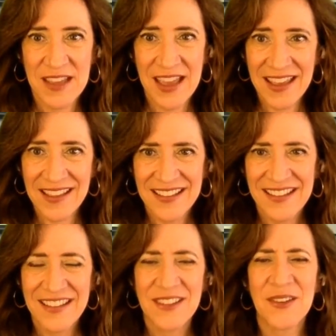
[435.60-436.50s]
Okay?
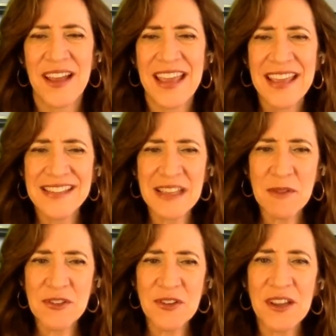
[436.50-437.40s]
Mm-hmm. So we mm-hmm. got
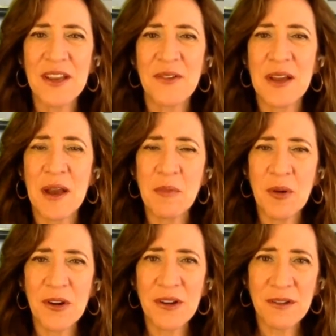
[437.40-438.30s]
asymmetry, we got
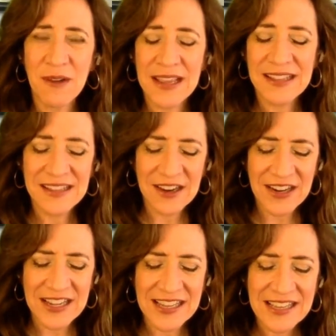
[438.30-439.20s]
border
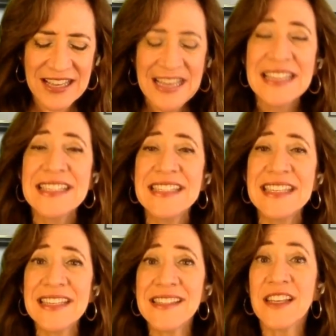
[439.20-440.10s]
irregularity.
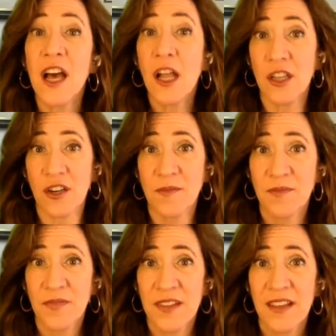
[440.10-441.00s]
C is color.
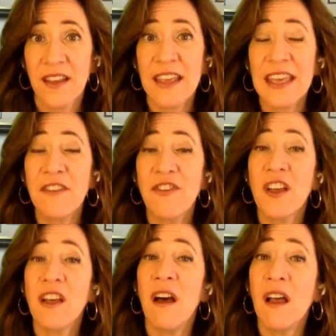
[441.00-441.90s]
If the
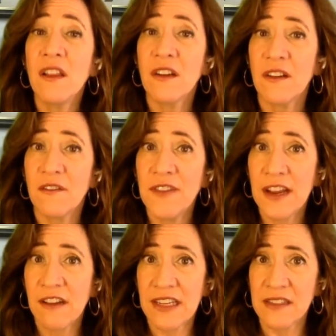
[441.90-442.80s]
color
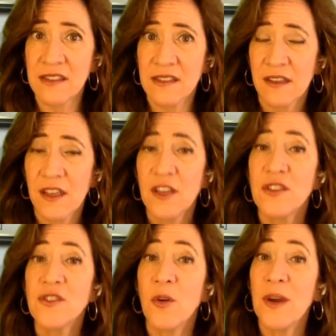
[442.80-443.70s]
varies,
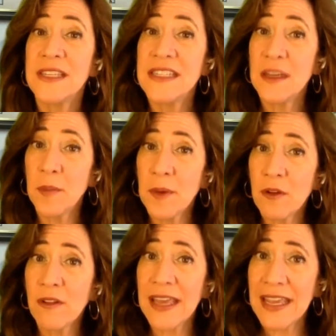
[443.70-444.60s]
so a
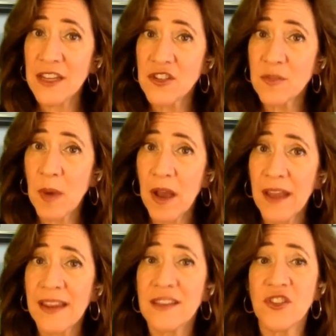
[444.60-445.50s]
typical age
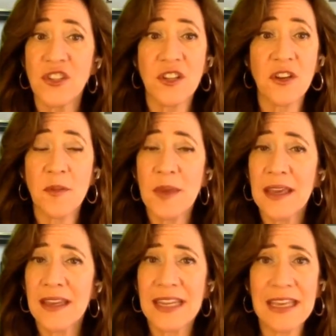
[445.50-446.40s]
spot is just going to be
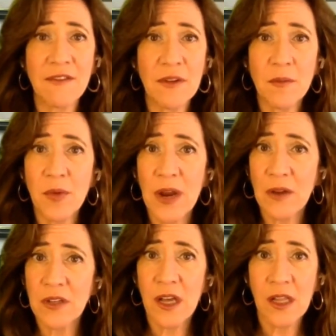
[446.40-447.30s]
an even
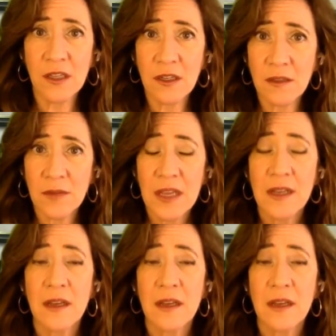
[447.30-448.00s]
brown color